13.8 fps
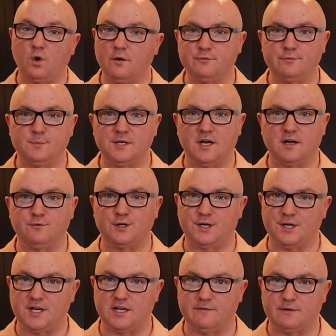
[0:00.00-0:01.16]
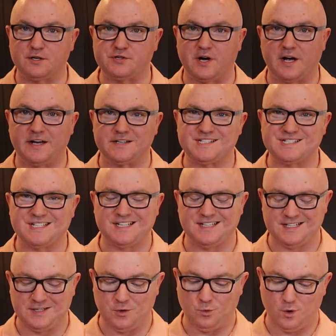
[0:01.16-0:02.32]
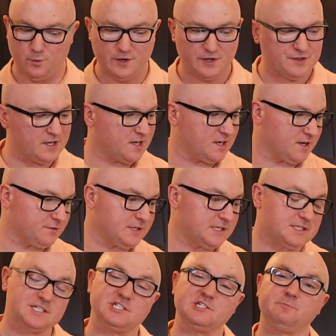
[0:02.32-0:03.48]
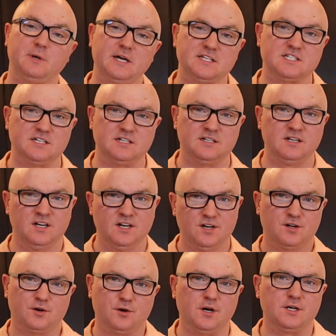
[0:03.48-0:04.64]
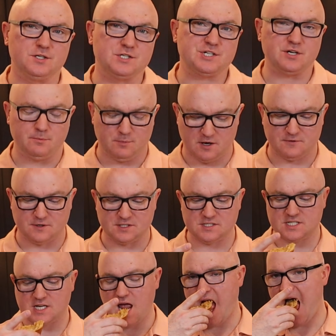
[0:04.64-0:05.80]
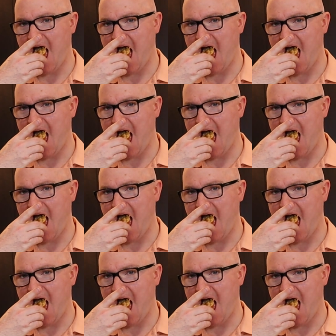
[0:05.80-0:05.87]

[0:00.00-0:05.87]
warm from the oven, gonna give it a try, see what we think of these spicy crunch muffins.